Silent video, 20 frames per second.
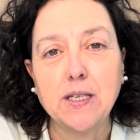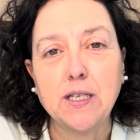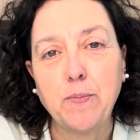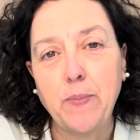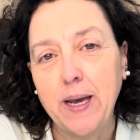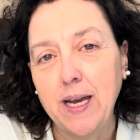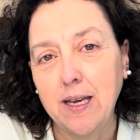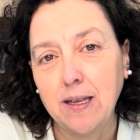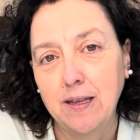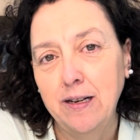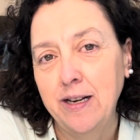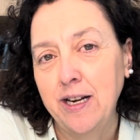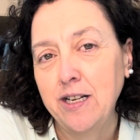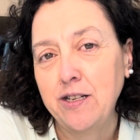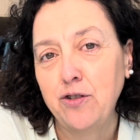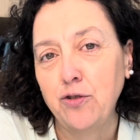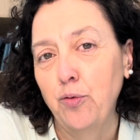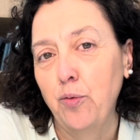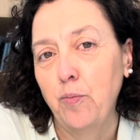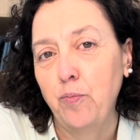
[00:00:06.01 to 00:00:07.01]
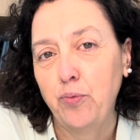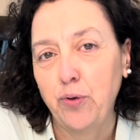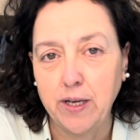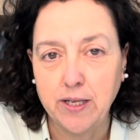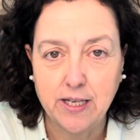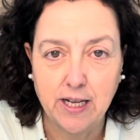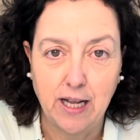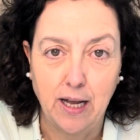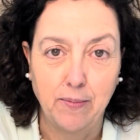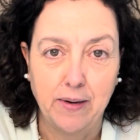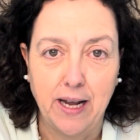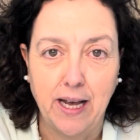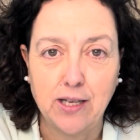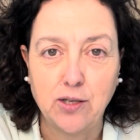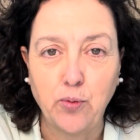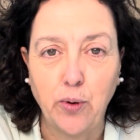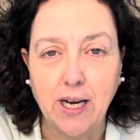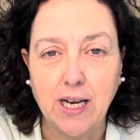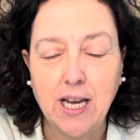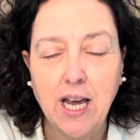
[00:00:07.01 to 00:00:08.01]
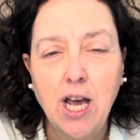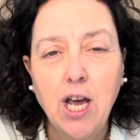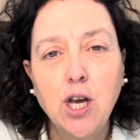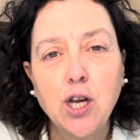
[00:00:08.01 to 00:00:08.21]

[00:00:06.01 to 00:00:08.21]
speak at the National Press Club last week,